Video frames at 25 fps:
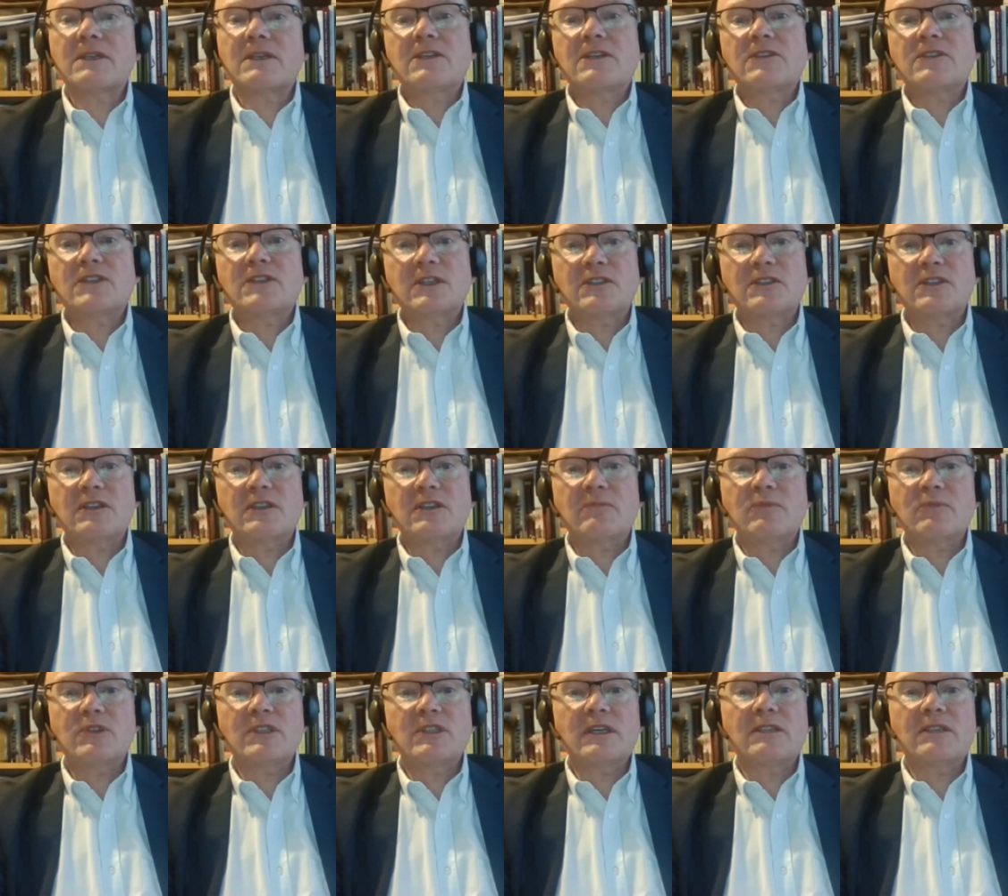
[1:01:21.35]

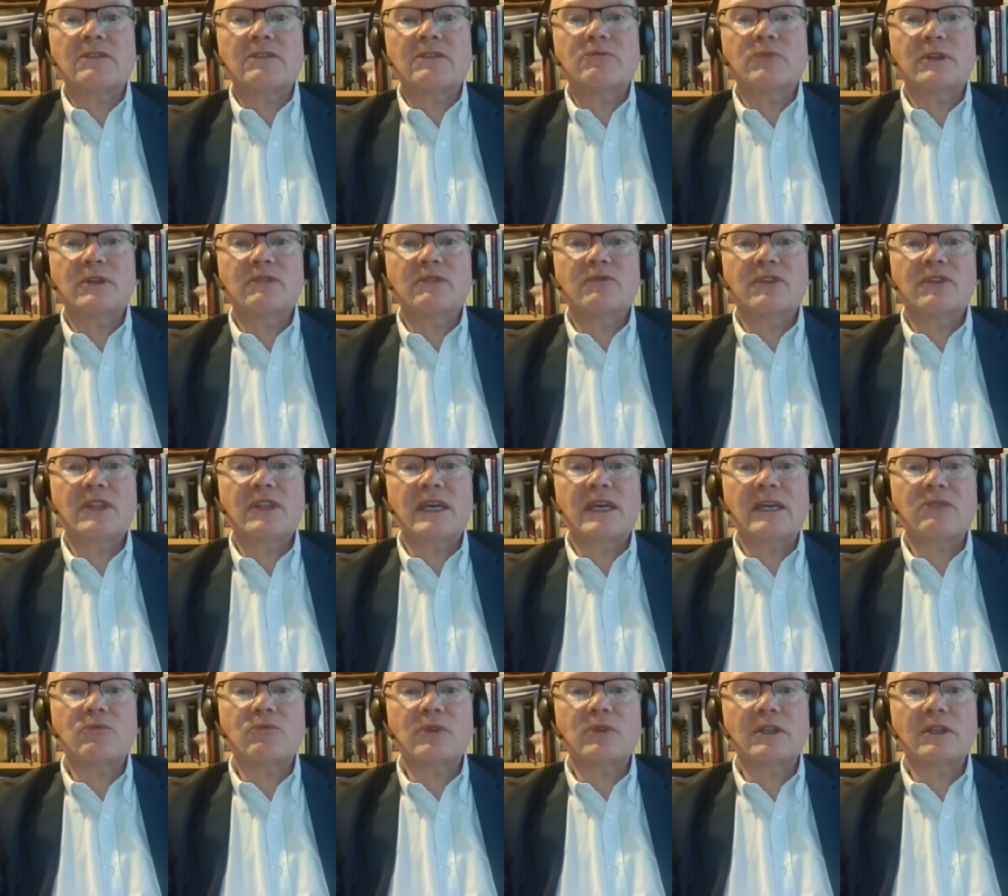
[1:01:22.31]
16% went for
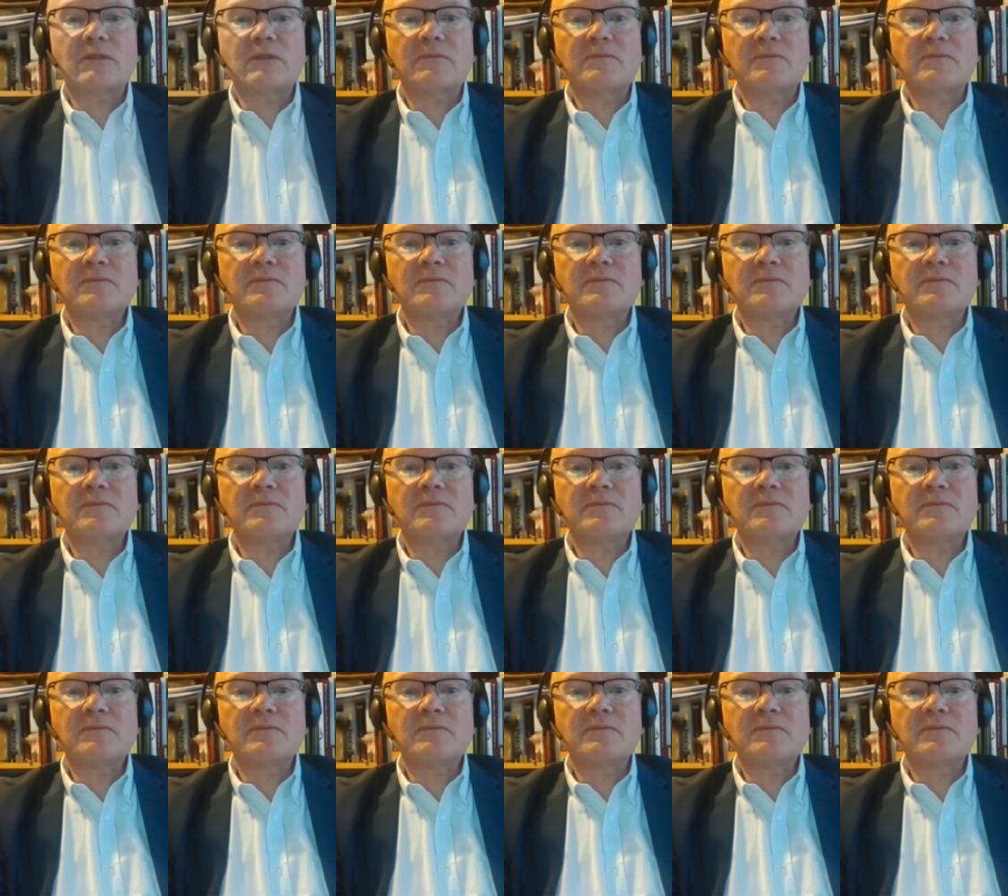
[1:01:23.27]
that one.